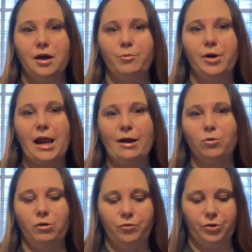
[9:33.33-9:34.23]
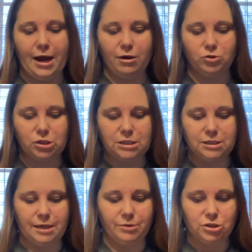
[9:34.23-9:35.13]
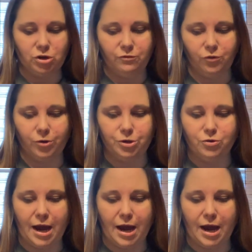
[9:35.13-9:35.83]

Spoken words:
but I will, for now, just to demonstrate for you,